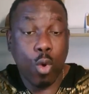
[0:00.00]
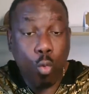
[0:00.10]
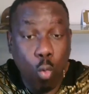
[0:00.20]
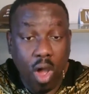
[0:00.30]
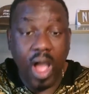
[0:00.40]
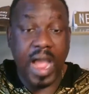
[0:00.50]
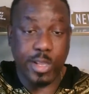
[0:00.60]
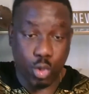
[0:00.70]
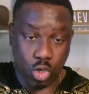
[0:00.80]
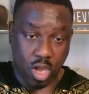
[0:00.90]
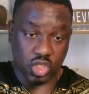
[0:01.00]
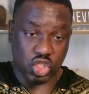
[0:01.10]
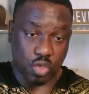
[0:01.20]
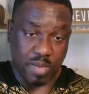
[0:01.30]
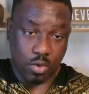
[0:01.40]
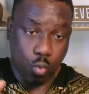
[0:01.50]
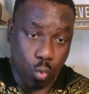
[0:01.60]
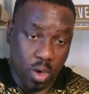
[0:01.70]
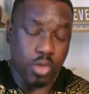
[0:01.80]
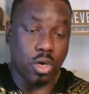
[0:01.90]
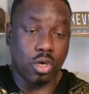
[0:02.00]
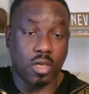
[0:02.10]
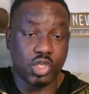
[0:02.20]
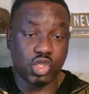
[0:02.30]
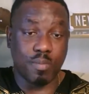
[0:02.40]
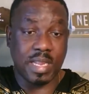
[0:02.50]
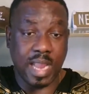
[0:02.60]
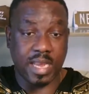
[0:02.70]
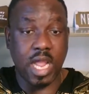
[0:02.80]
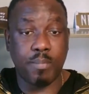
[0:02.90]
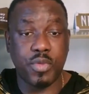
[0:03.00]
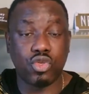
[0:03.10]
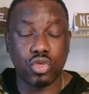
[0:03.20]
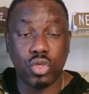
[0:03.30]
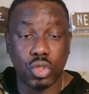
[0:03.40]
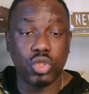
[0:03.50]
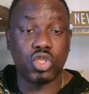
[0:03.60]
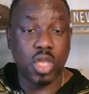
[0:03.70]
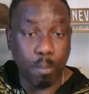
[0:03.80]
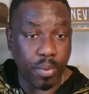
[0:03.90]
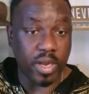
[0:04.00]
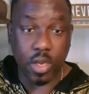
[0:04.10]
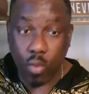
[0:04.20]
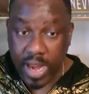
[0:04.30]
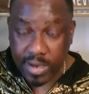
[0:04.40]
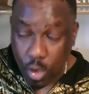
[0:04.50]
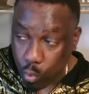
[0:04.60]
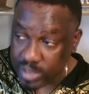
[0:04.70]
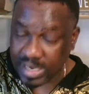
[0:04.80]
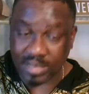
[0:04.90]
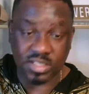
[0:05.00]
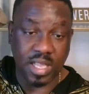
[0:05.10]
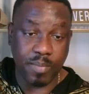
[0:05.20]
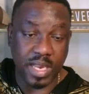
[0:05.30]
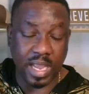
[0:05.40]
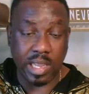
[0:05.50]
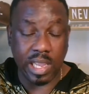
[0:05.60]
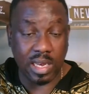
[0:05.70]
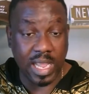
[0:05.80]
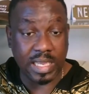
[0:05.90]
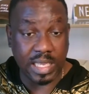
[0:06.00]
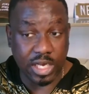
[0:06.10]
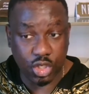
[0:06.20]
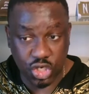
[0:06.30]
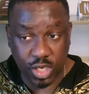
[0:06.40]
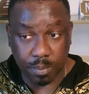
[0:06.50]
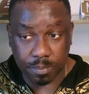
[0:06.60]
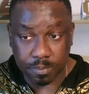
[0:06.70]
What are you consuming? What you're consuming can help you to lose body weight without stepping a leg in the gym.